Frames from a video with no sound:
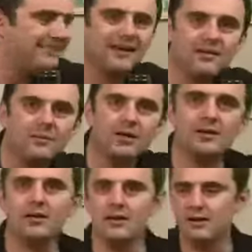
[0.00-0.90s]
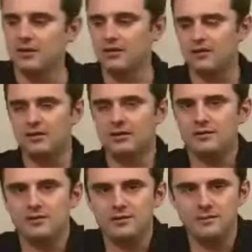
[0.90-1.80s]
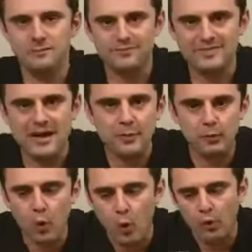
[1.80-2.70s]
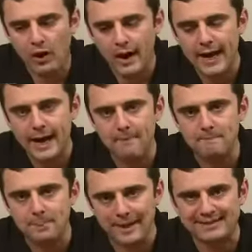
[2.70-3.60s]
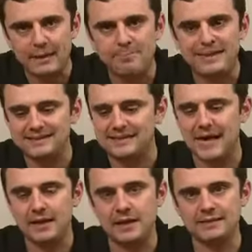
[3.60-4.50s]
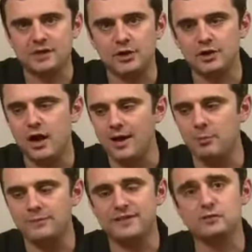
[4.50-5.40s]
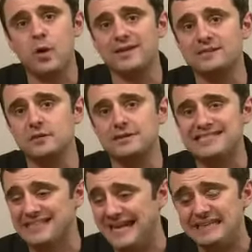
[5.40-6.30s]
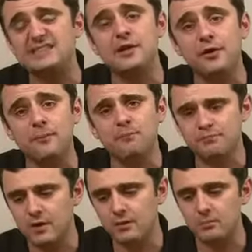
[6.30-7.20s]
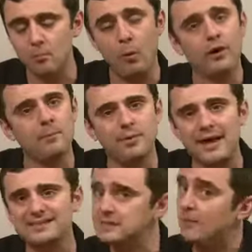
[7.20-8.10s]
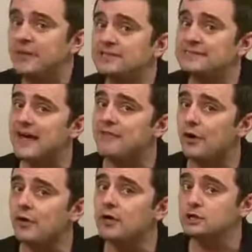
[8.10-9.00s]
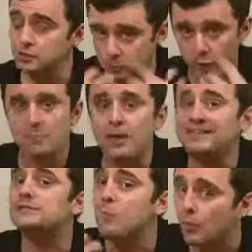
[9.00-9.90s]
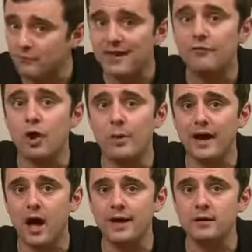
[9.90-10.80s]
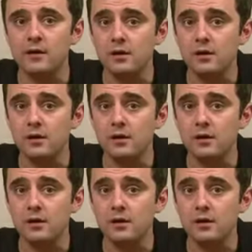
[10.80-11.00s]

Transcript: Pelham. That's how we do it. That's how we roll. Uh, but that being said, it's undeniable this wine is tastier, more complex. Not because it's heavier, just more complex. Has more flavor going on.